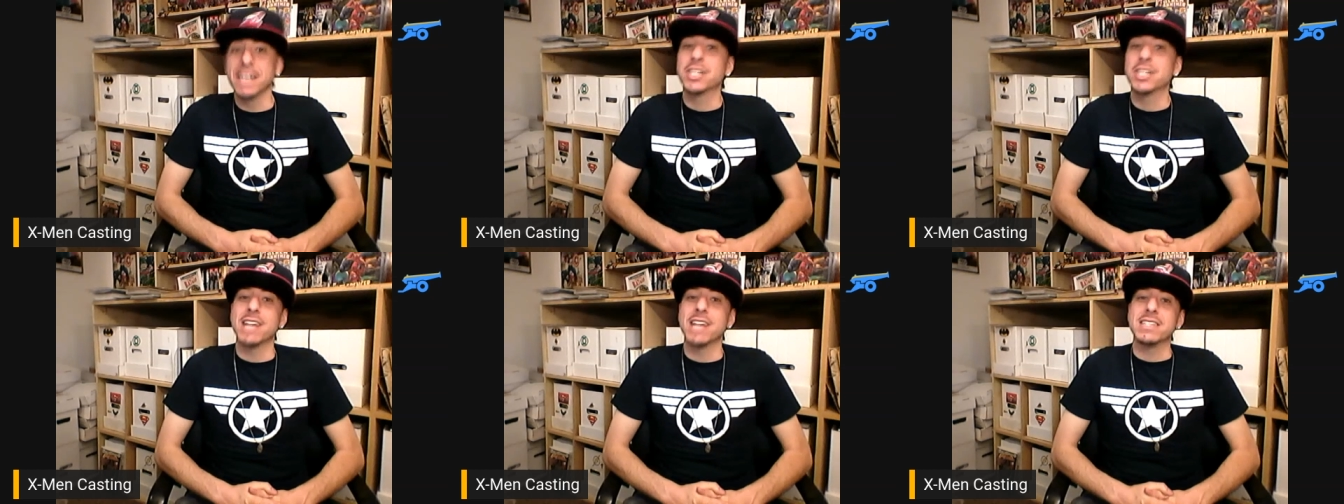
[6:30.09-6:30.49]

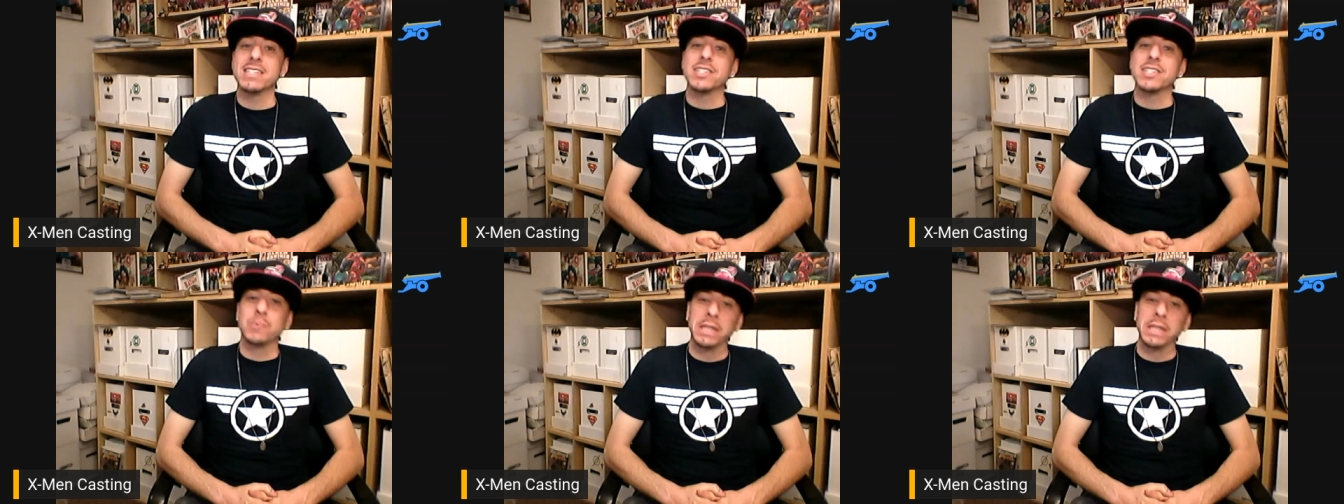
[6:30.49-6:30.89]
done
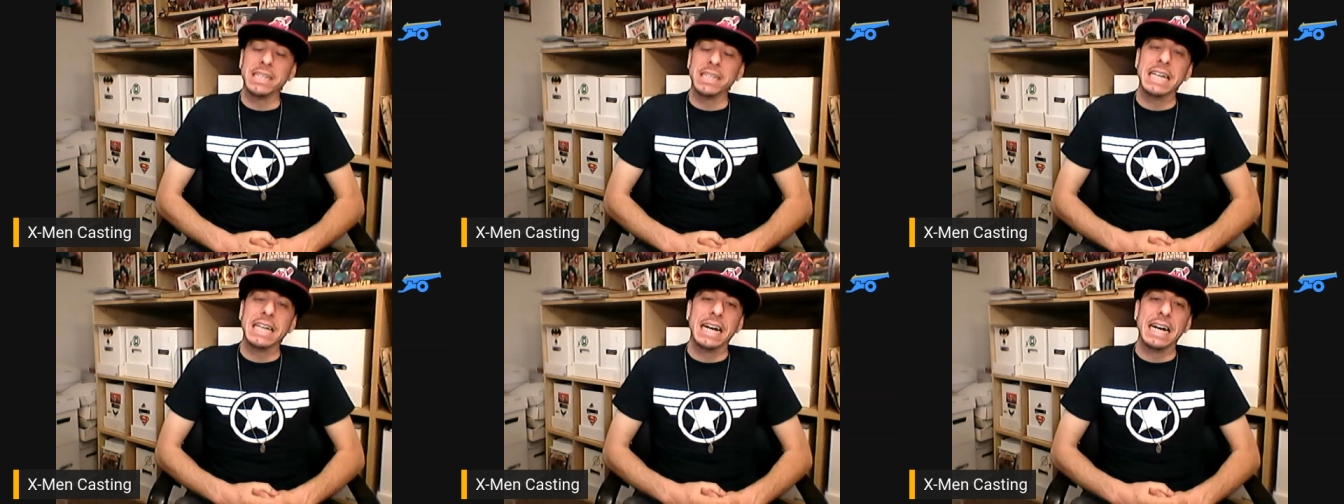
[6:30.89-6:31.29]
justice
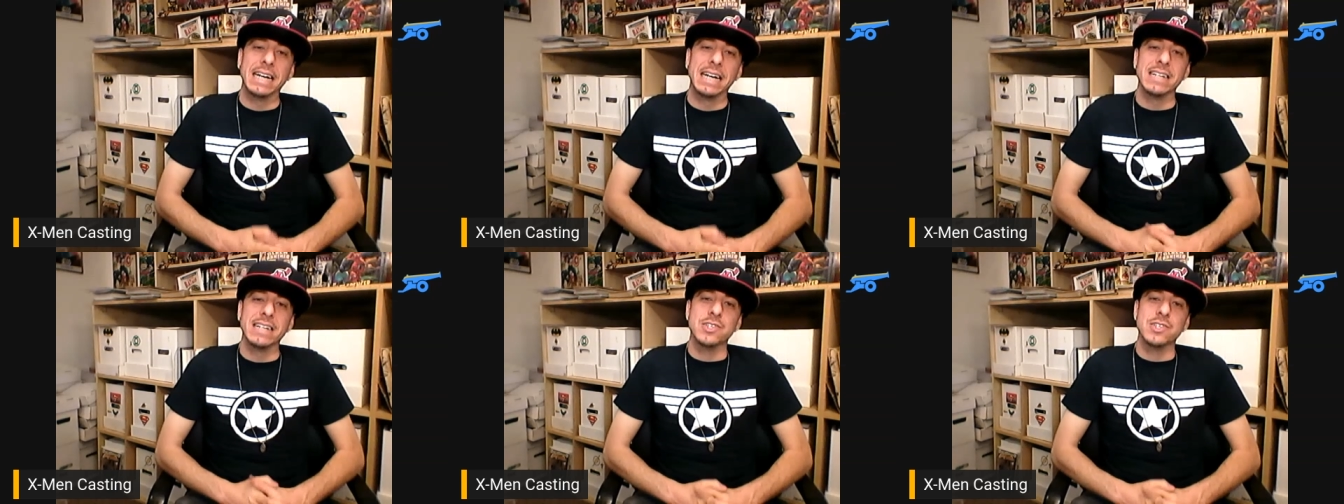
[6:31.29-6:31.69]
really
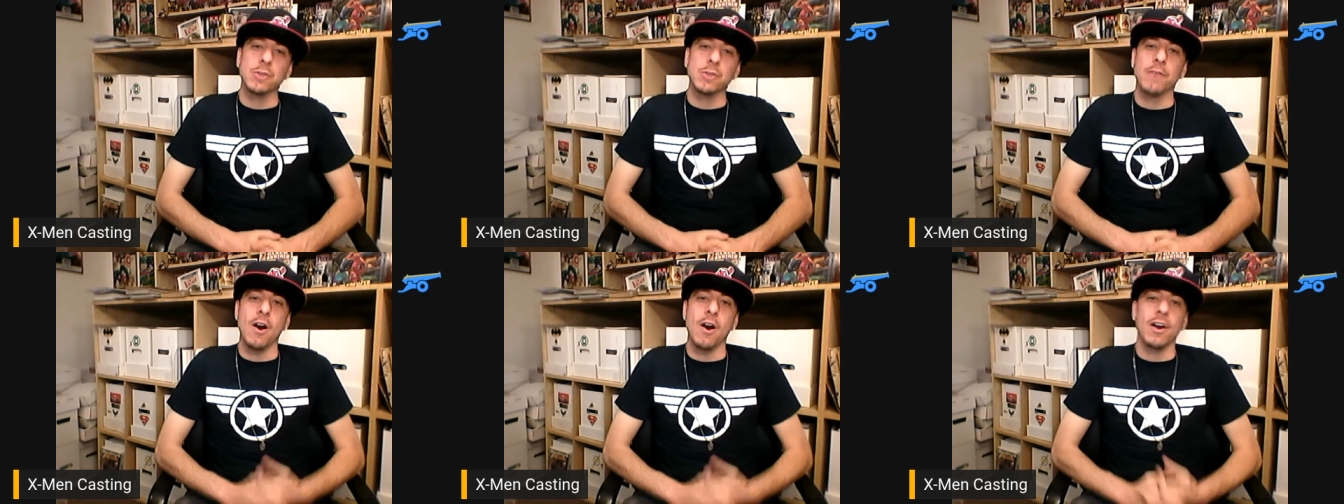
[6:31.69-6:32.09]
uh,
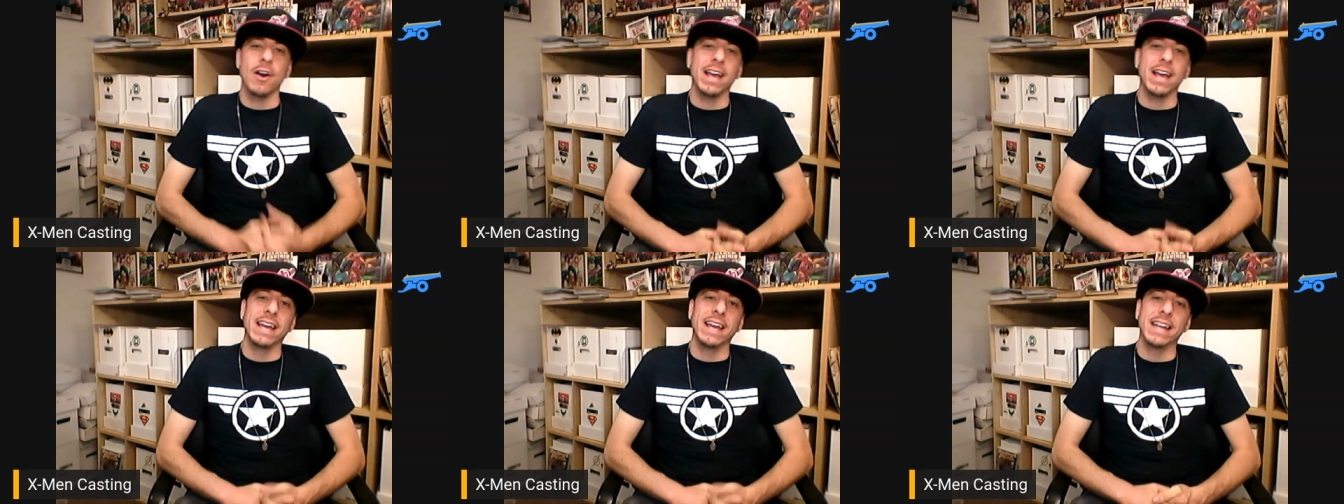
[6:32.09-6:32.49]
so
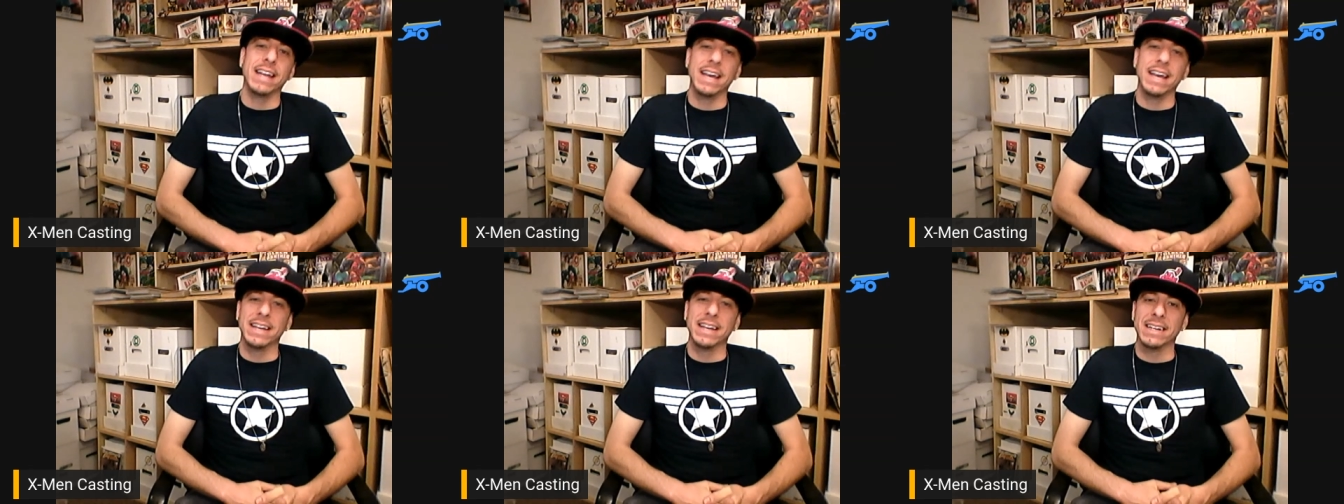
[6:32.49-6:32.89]
far
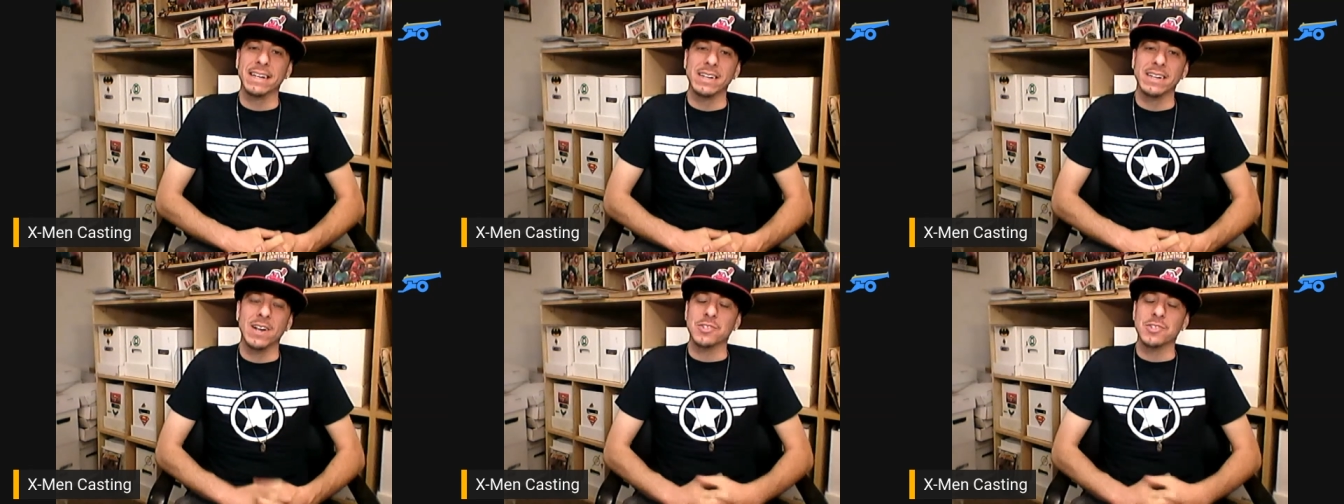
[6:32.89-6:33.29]
in in
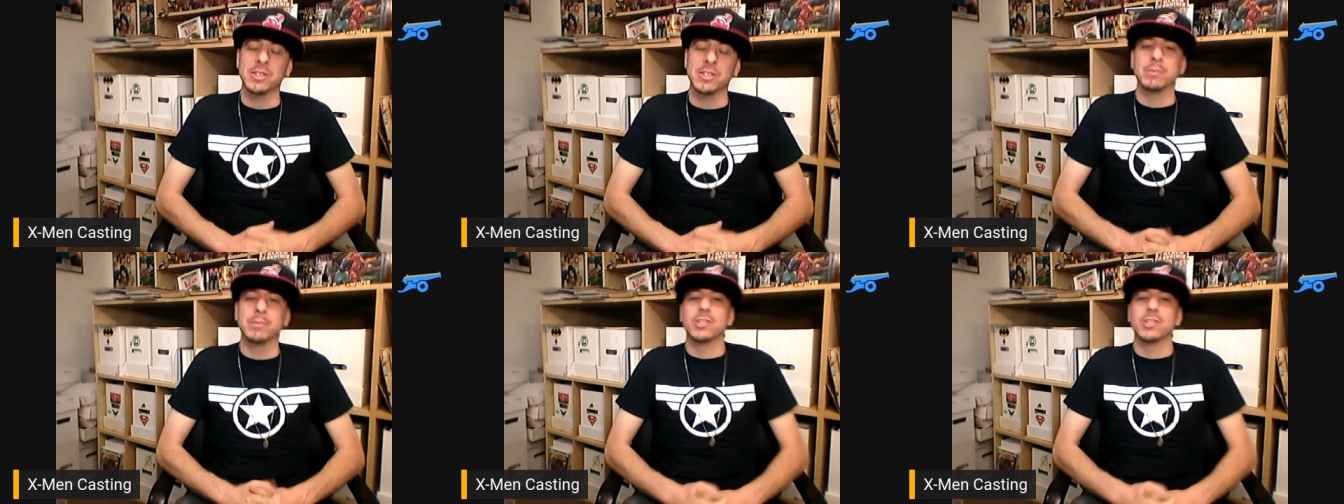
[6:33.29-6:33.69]
uh, on
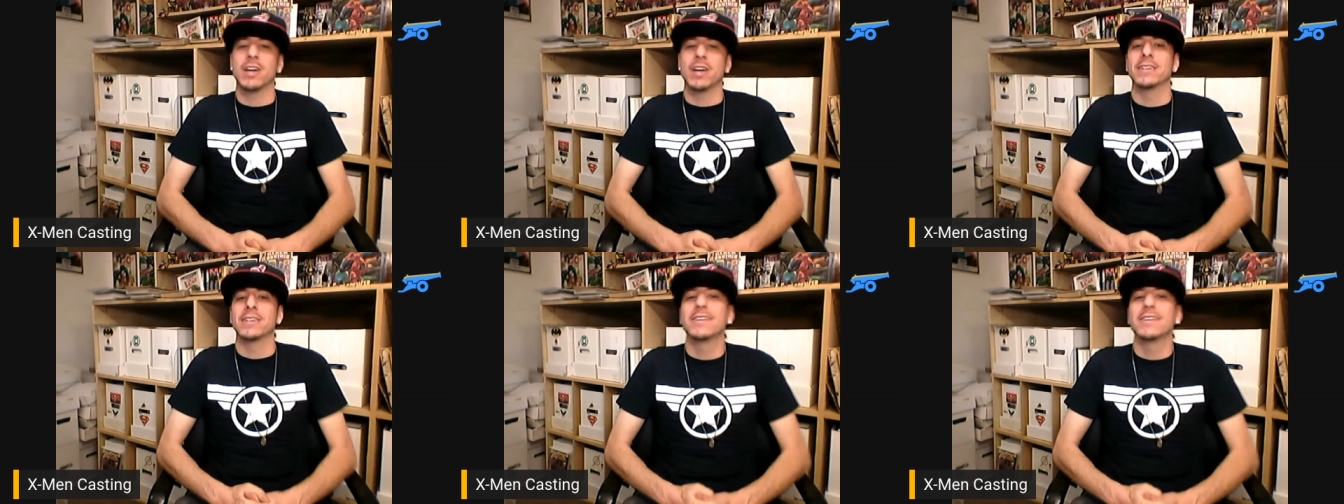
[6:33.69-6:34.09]
screen
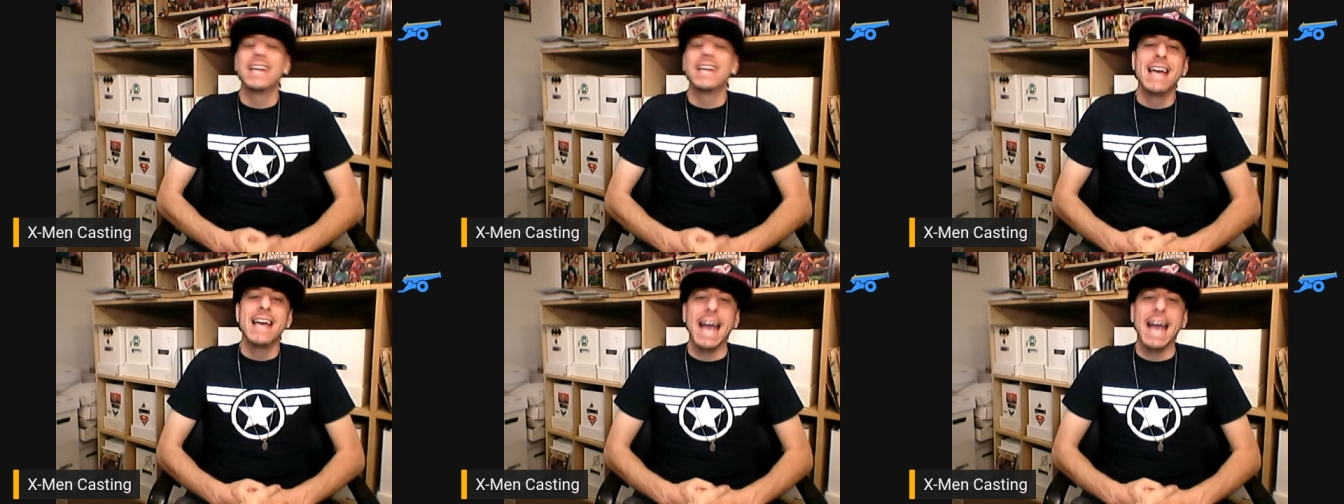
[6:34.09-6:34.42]
portrayal.